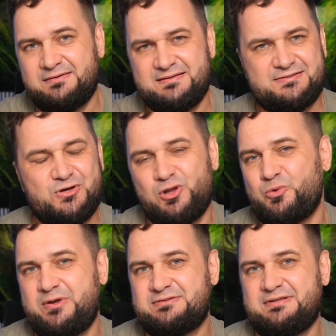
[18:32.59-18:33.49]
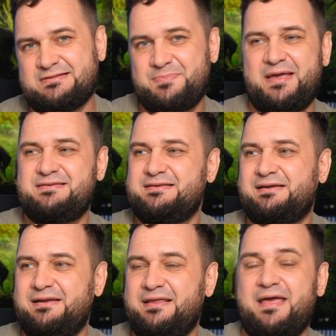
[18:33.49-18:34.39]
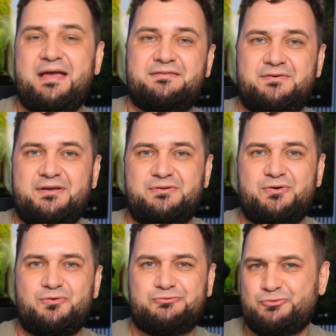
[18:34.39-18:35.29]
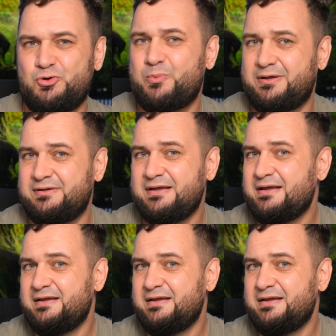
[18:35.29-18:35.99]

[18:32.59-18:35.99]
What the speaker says: the soloist is basically entering your room and